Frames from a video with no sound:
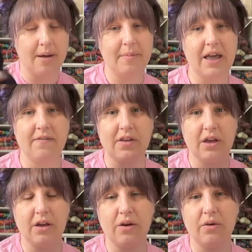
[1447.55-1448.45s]
If
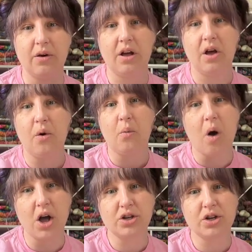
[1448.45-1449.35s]
you
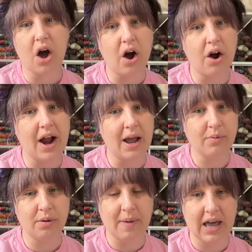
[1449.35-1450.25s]
watched our
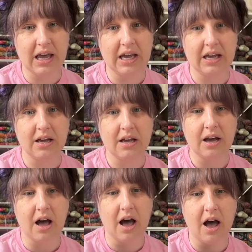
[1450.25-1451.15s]
April-May
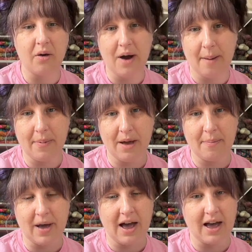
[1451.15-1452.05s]
wrap
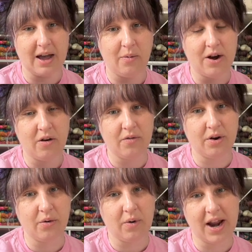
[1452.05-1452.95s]
up, I went
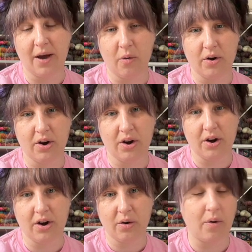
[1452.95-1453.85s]
over what I
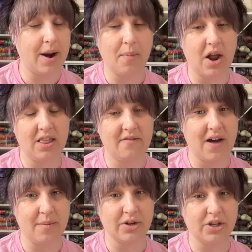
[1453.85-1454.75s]
ordered, what I bought at the
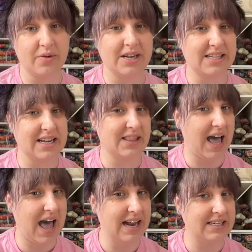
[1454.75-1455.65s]
fiber show, and I said at
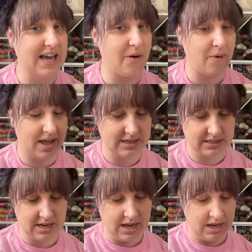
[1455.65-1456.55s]
the end I
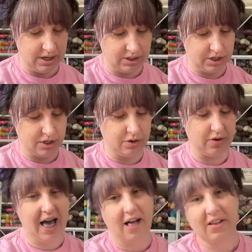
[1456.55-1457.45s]
went to
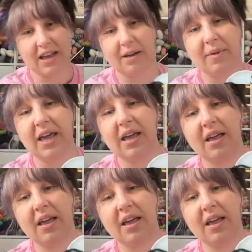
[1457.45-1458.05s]
Alk and Me